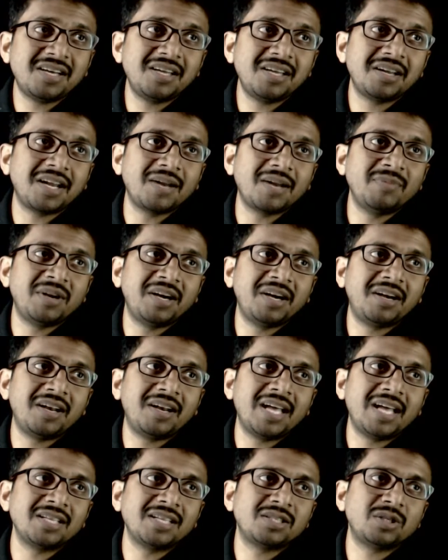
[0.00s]
It can be written
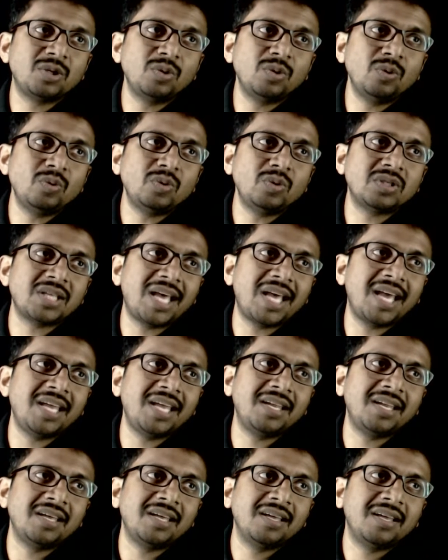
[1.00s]
as 2
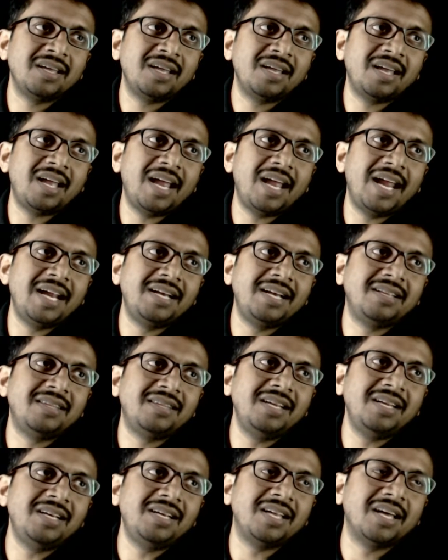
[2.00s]
sine 8
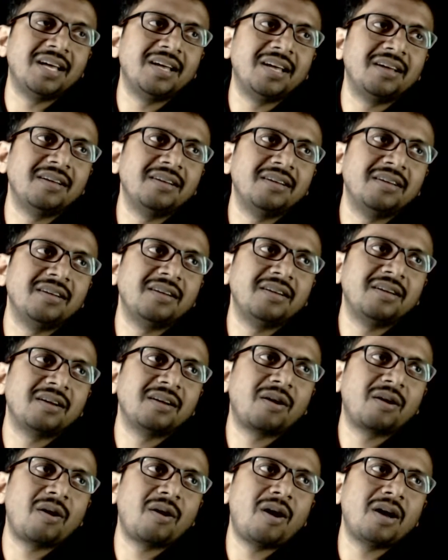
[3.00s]
theta
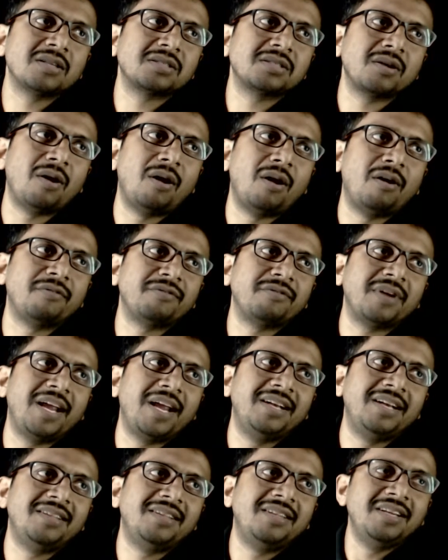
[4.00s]
cos of
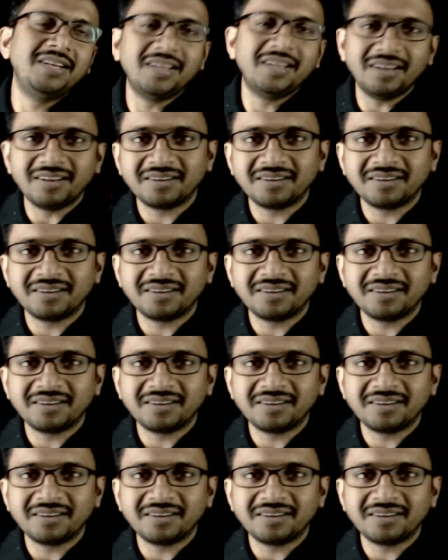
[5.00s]
8 theta.